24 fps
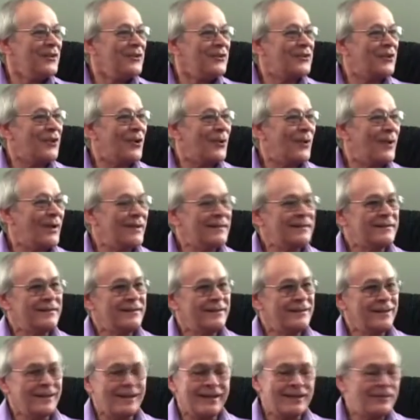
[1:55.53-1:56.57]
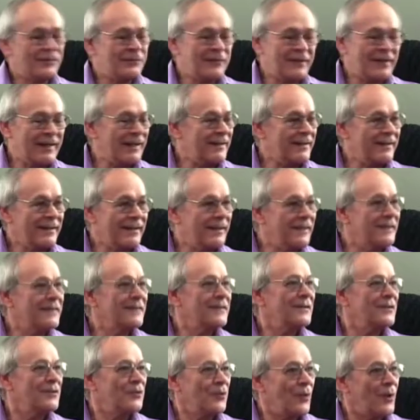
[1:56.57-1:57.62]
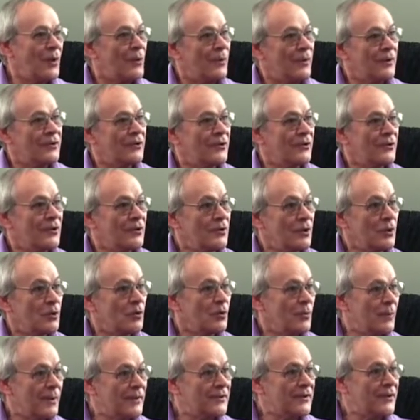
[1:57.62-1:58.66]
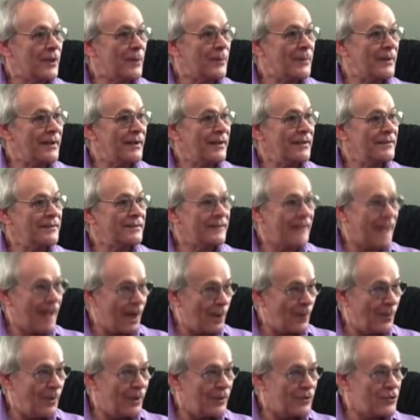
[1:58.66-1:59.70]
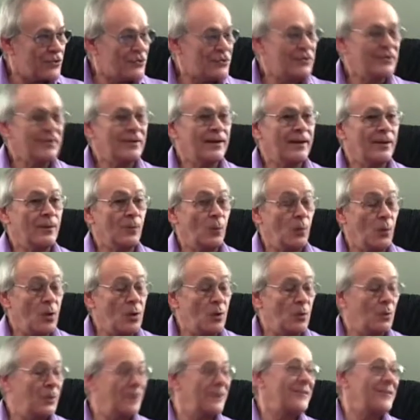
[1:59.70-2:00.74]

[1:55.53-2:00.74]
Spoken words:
So I said, forget this. So I went to the local bus company and said, how much? And whoa.